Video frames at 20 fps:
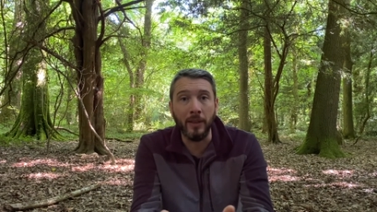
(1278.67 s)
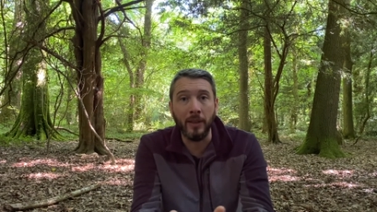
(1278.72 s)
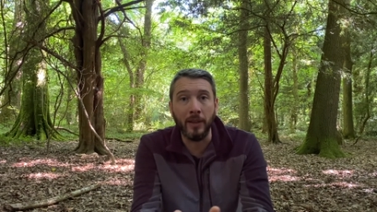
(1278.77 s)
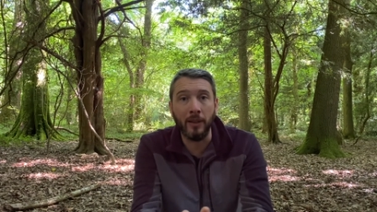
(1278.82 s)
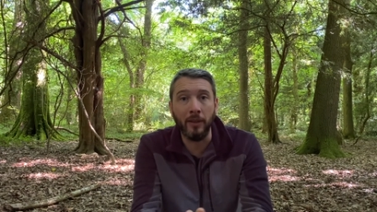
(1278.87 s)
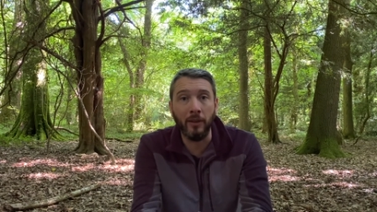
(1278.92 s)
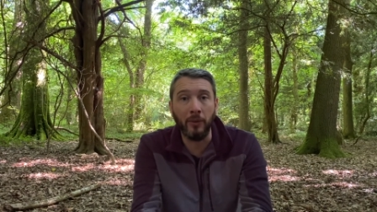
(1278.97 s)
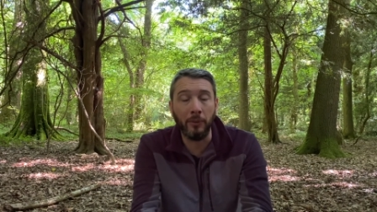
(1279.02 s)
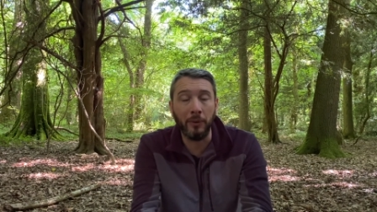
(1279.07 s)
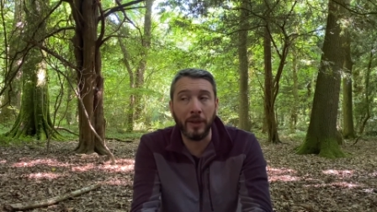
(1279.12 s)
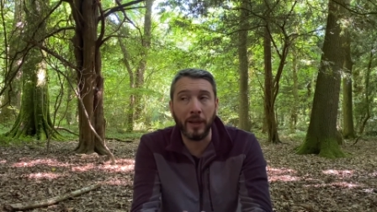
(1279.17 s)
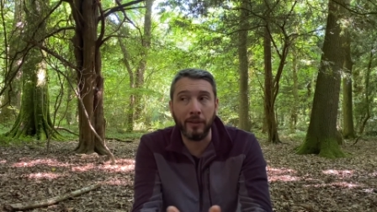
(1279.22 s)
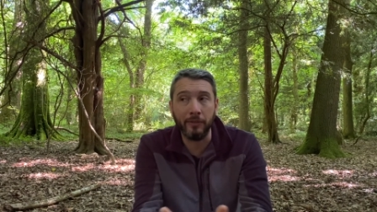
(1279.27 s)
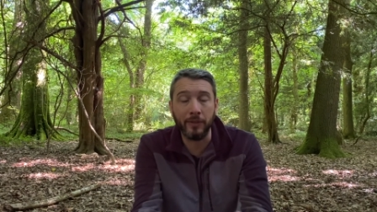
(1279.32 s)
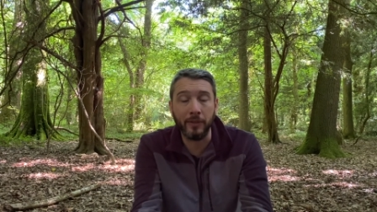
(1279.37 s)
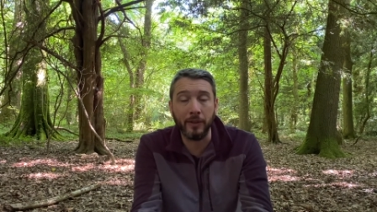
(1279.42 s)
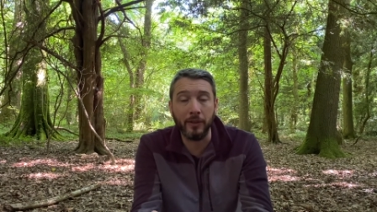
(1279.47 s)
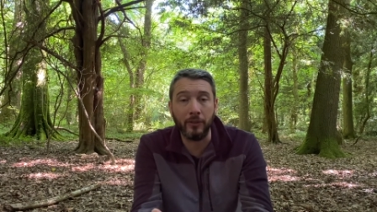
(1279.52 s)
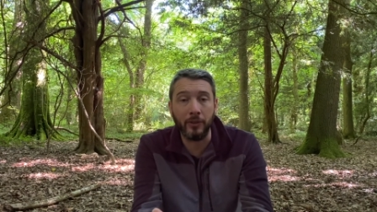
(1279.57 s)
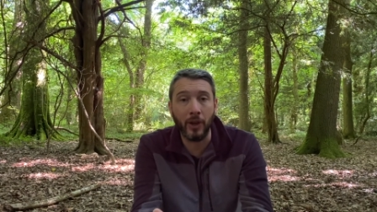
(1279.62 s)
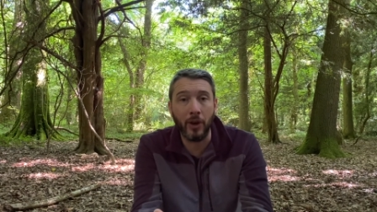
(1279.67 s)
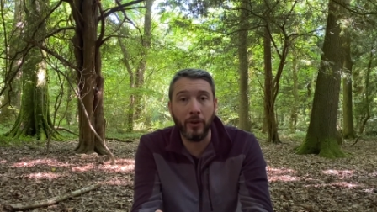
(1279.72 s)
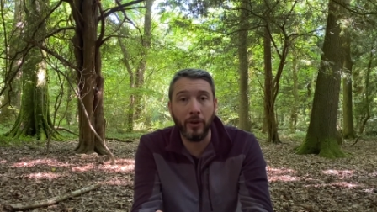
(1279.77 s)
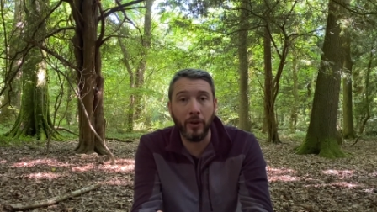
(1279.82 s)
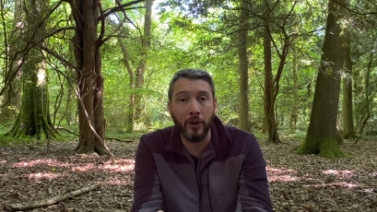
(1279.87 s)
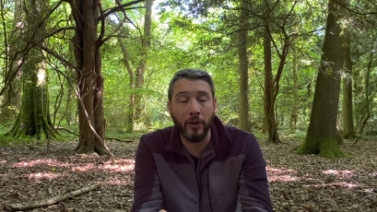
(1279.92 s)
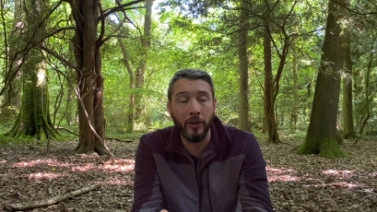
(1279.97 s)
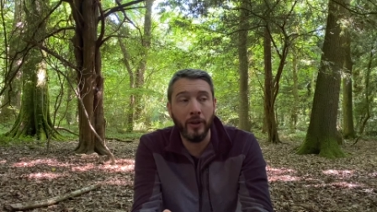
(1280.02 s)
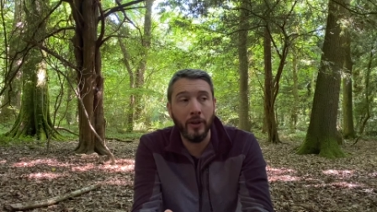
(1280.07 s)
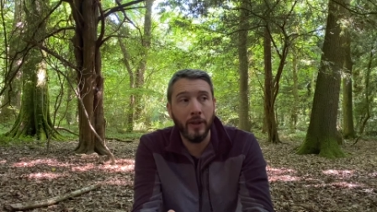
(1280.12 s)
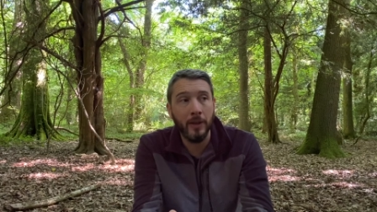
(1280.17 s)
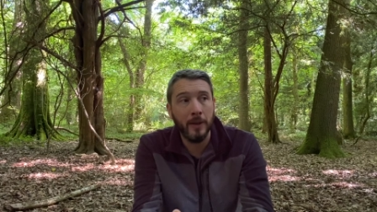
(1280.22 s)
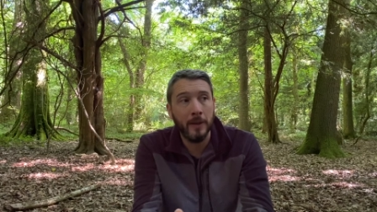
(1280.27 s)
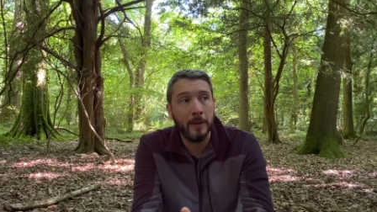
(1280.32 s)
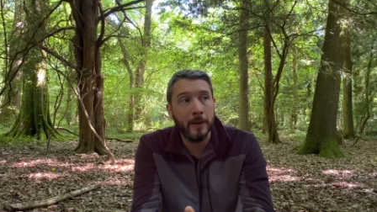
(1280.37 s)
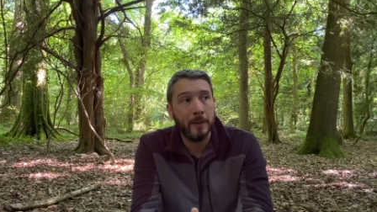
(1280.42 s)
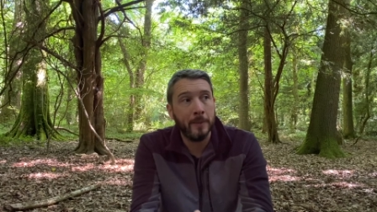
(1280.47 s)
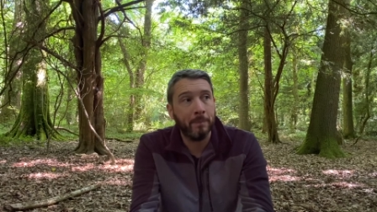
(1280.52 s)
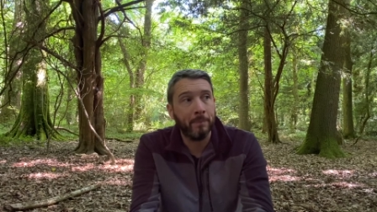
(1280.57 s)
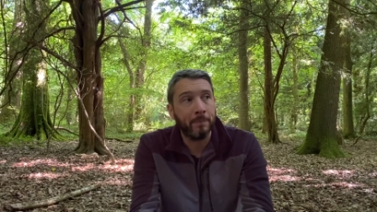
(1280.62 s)
and I would have things going on,
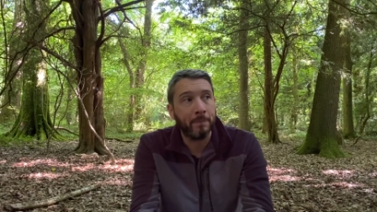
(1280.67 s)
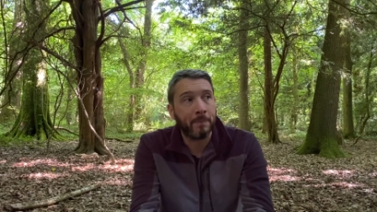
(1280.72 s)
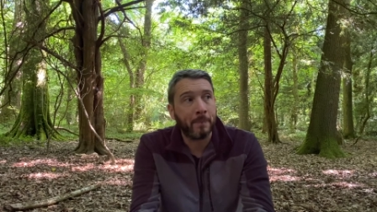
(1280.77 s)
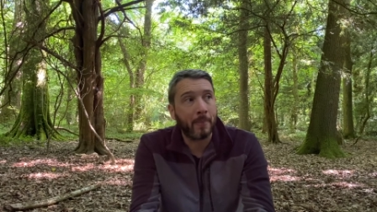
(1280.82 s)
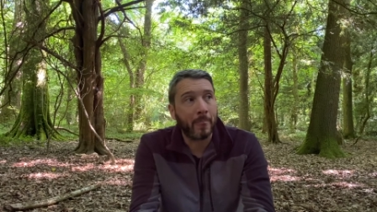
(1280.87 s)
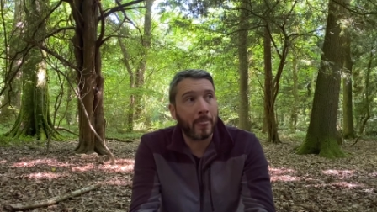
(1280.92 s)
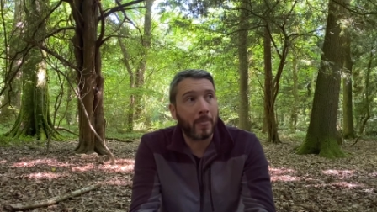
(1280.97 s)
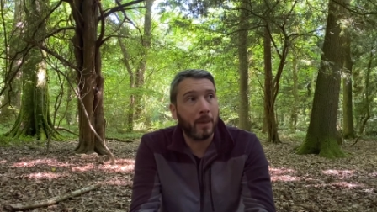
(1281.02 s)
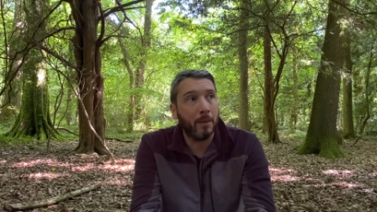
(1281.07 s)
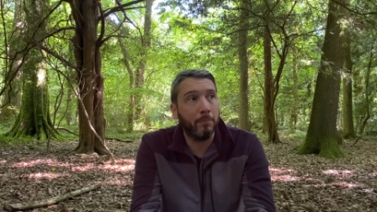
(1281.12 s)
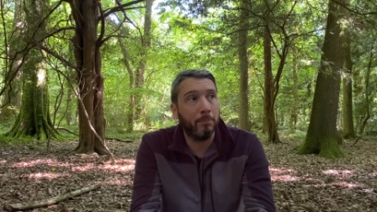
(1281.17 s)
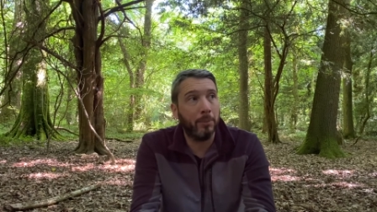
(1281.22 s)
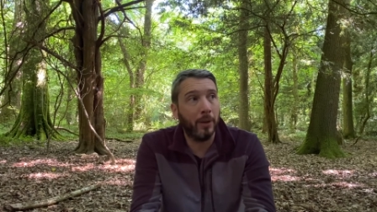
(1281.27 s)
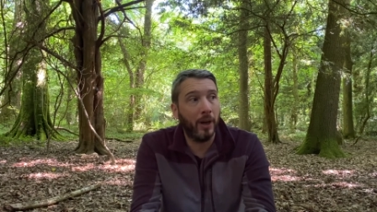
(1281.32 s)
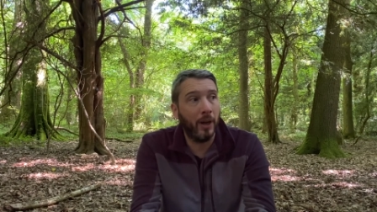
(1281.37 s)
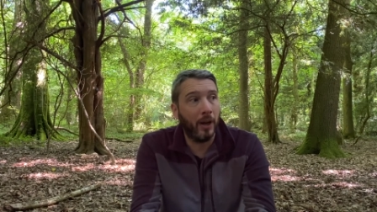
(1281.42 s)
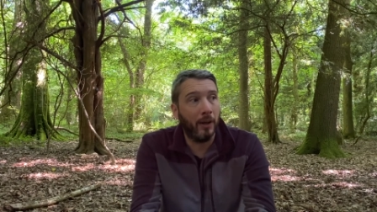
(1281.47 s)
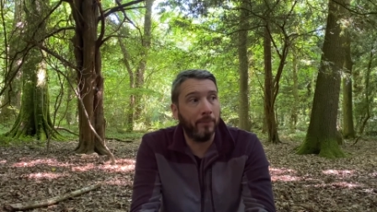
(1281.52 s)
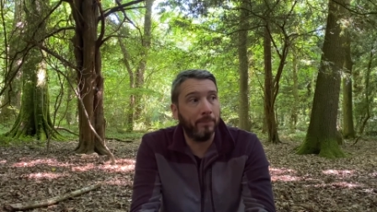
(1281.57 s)
but